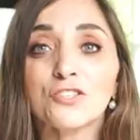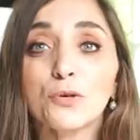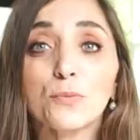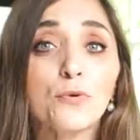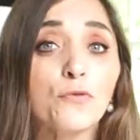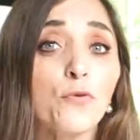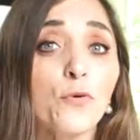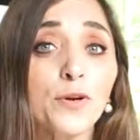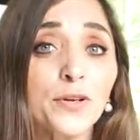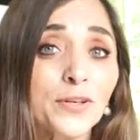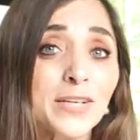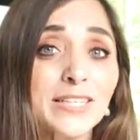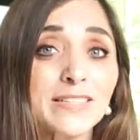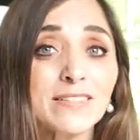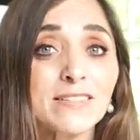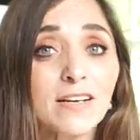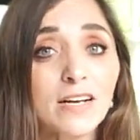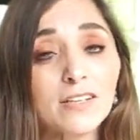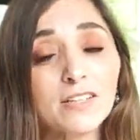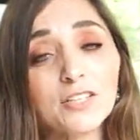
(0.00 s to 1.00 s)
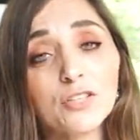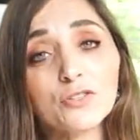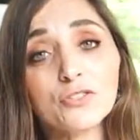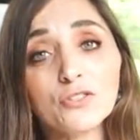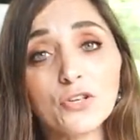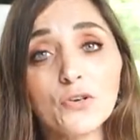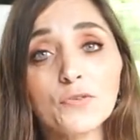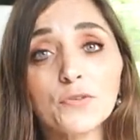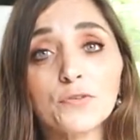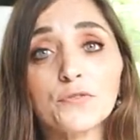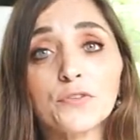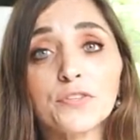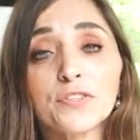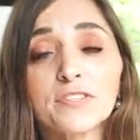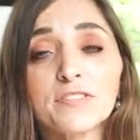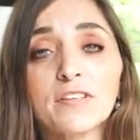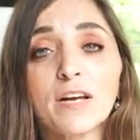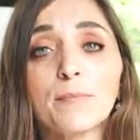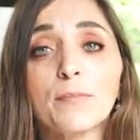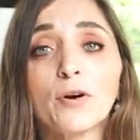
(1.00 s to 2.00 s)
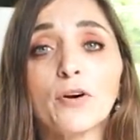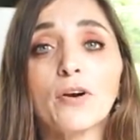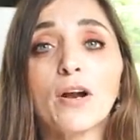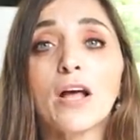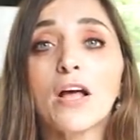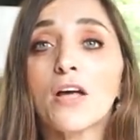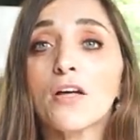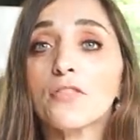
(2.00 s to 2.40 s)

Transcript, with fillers: So before you get styling your sofa for the summer,